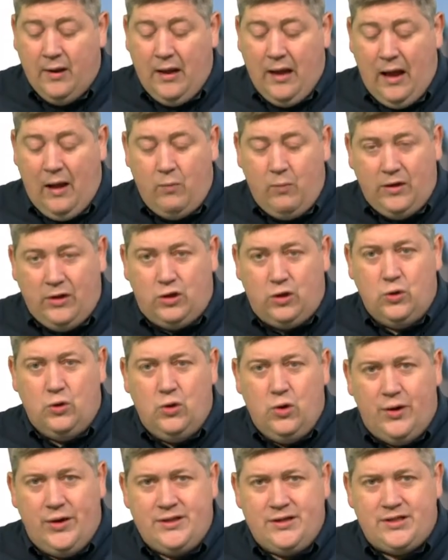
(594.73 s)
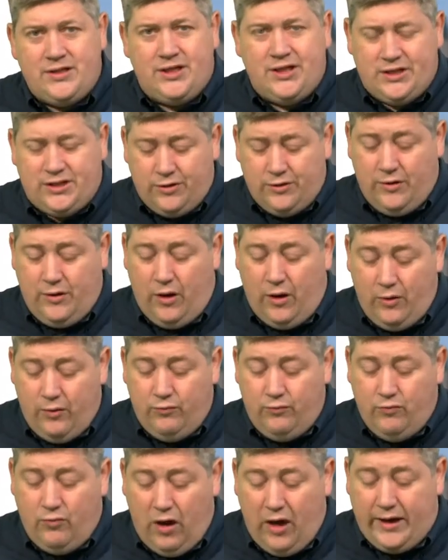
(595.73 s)
and we do not insist on our
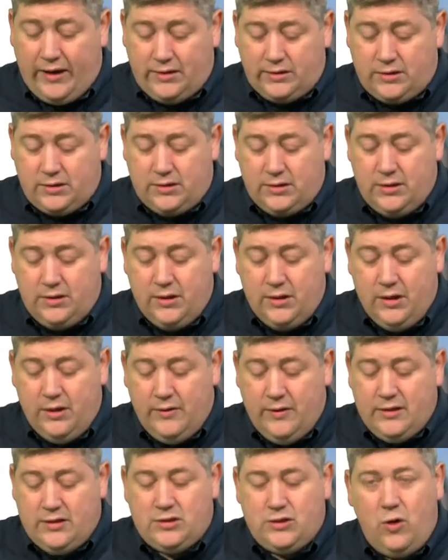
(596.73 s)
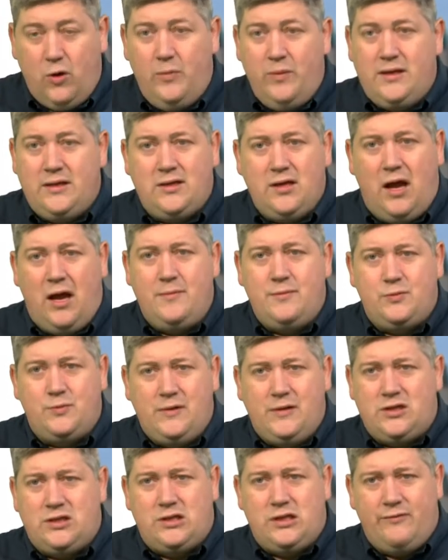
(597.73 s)
own rights. There's so many times
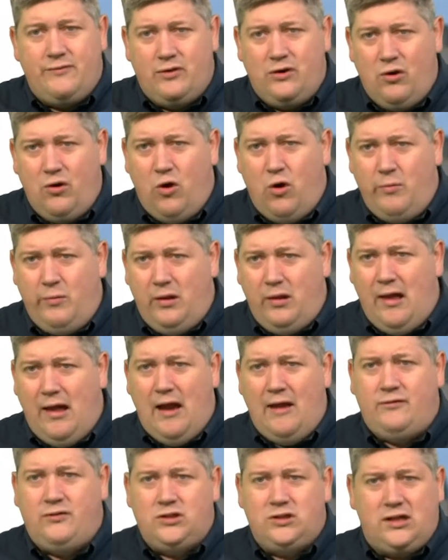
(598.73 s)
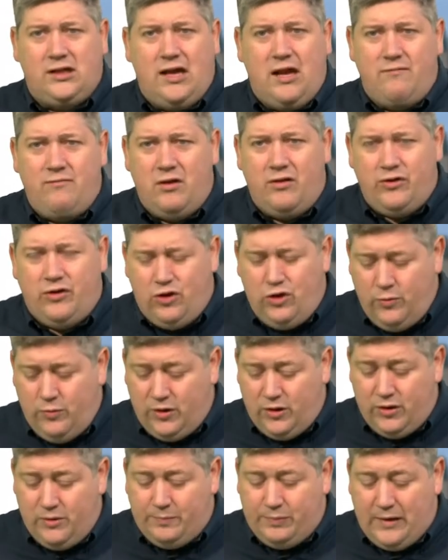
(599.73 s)
we just live a normal life, just like every other
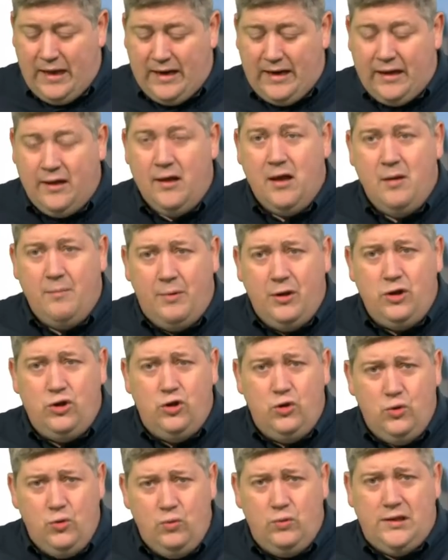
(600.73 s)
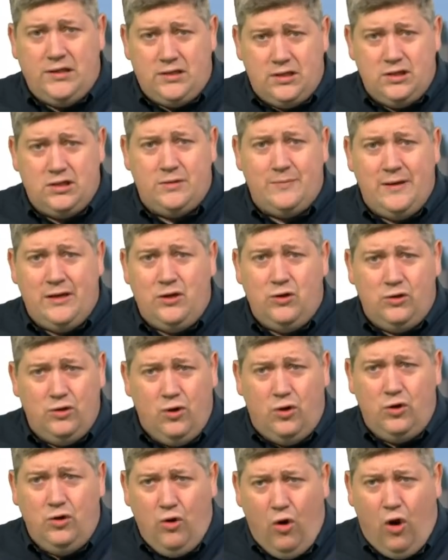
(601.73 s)
human on the planet planet. But you, listen to me, you're
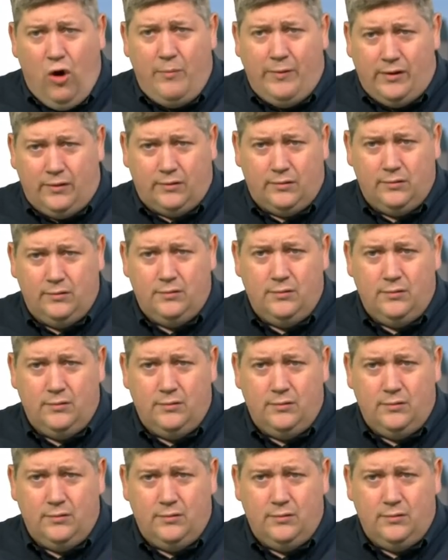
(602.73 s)
not normal.